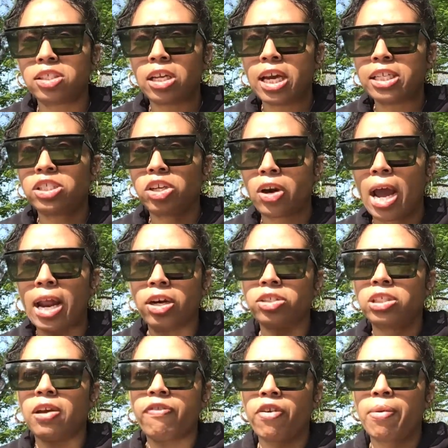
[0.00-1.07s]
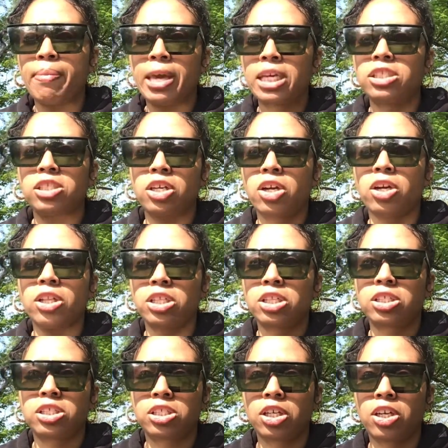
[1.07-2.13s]
It's your energy for me.
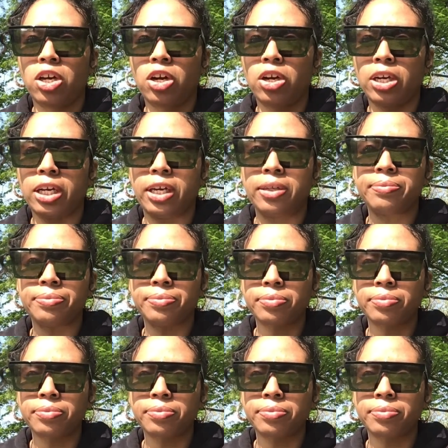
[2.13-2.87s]
Security.